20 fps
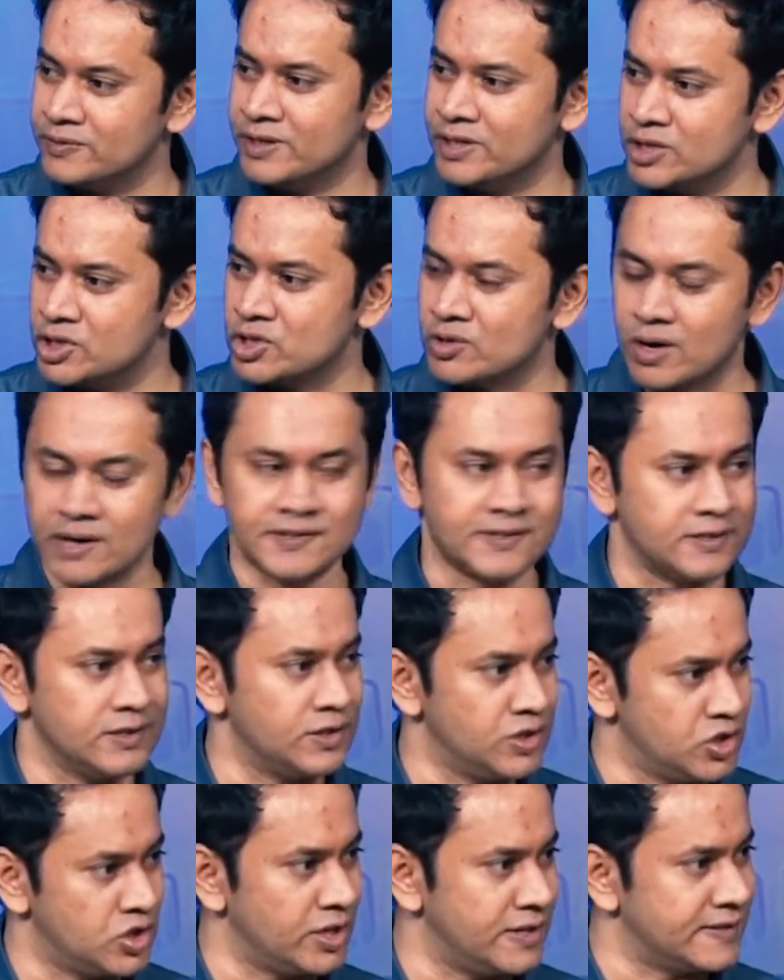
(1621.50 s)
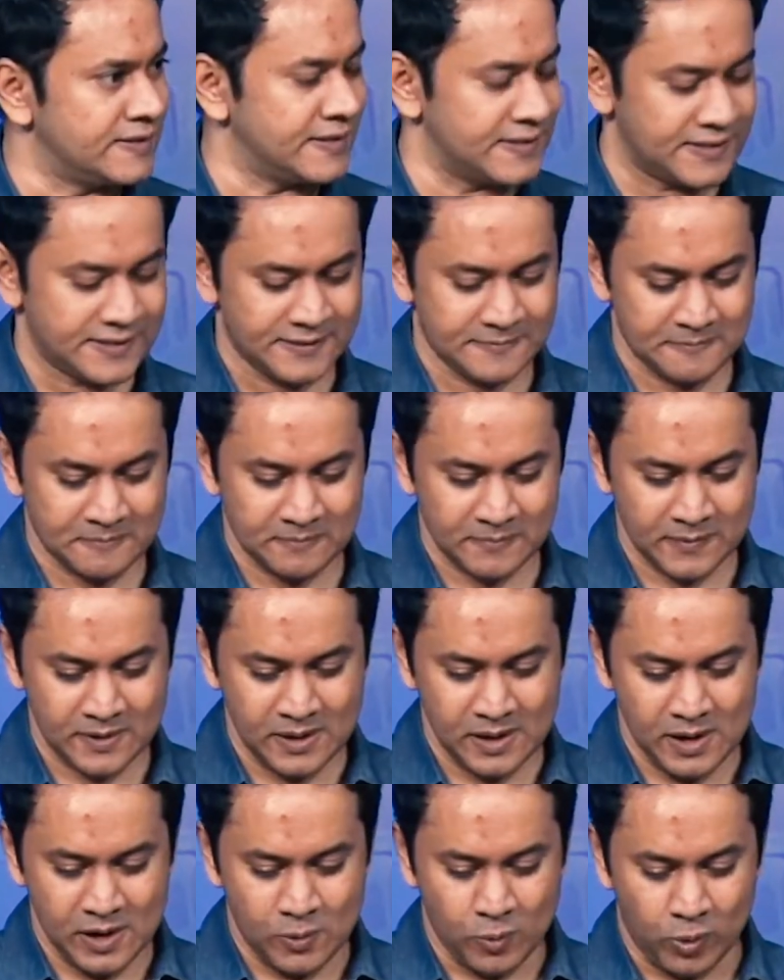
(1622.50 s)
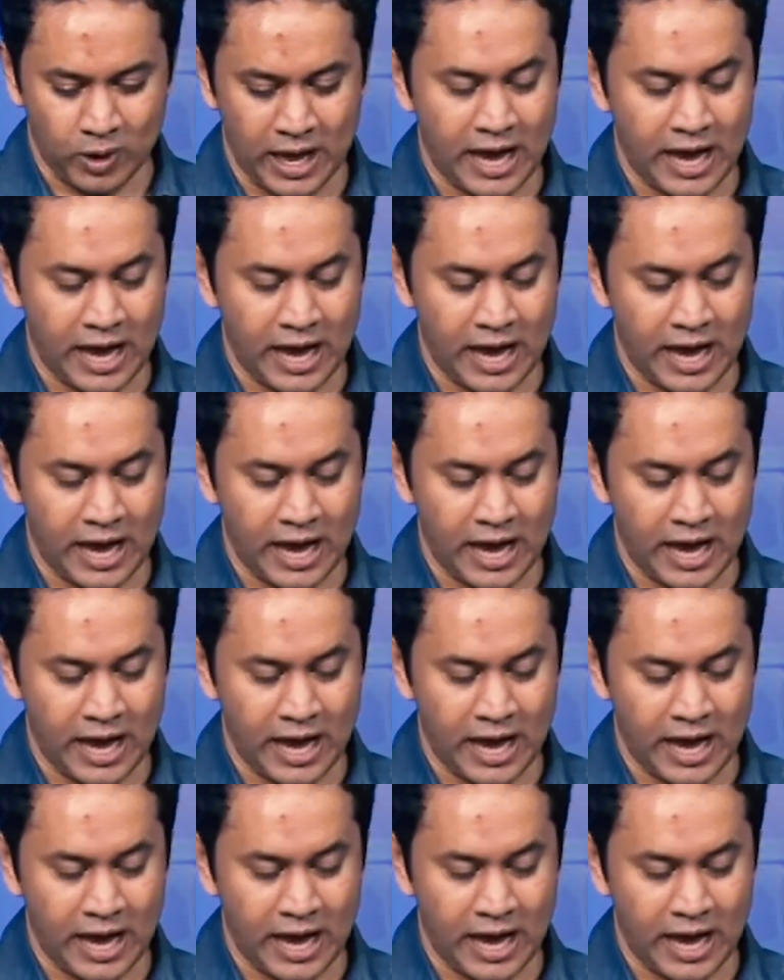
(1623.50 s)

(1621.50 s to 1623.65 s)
their trust in Jesus, will